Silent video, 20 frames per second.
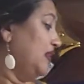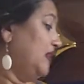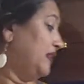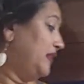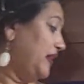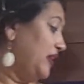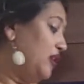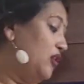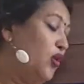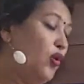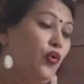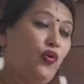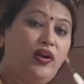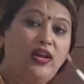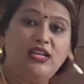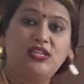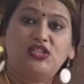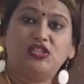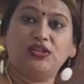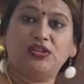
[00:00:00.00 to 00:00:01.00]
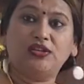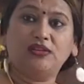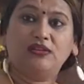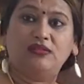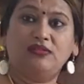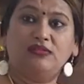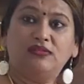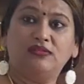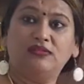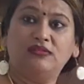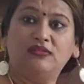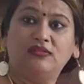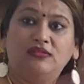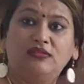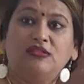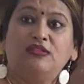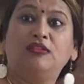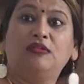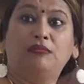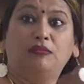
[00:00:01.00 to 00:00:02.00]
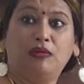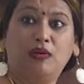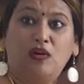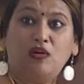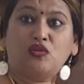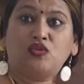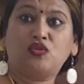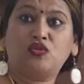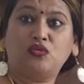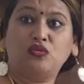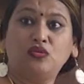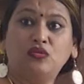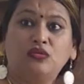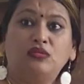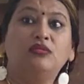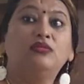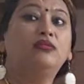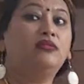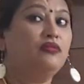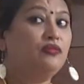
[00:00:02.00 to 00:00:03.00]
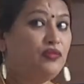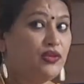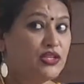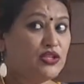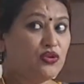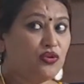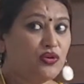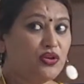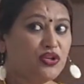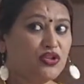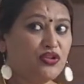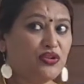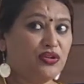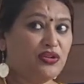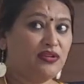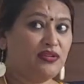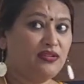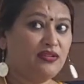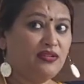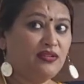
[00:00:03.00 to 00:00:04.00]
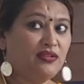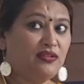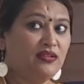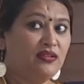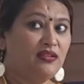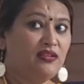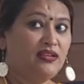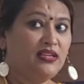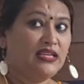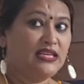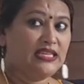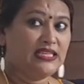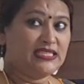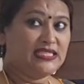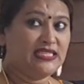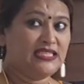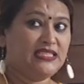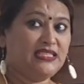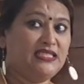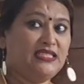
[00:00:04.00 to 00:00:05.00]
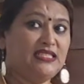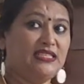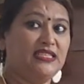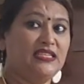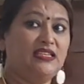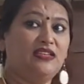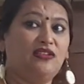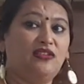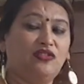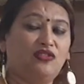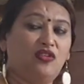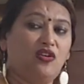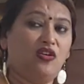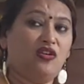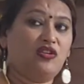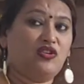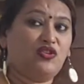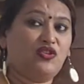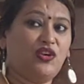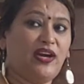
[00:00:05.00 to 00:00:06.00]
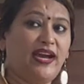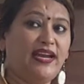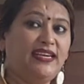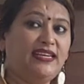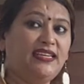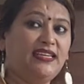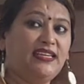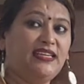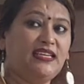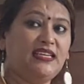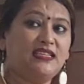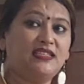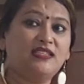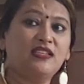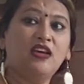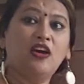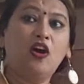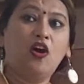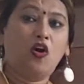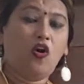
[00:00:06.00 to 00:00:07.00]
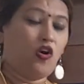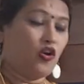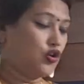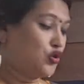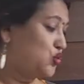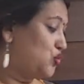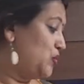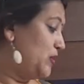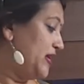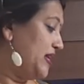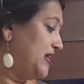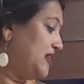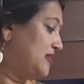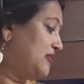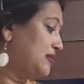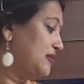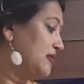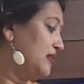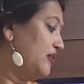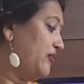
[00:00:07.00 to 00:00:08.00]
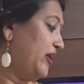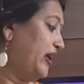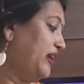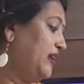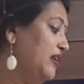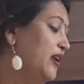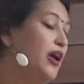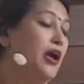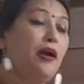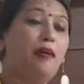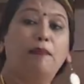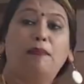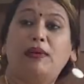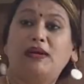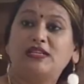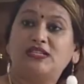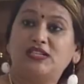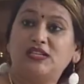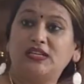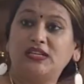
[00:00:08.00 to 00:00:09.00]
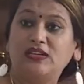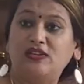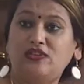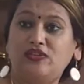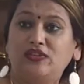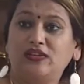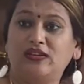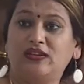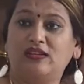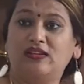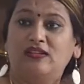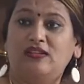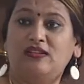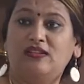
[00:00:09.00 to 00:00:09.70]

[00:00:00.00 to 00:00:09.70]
Then origin. Belongs to which origin? It's Indian or Chinese or Swiss, right? Material.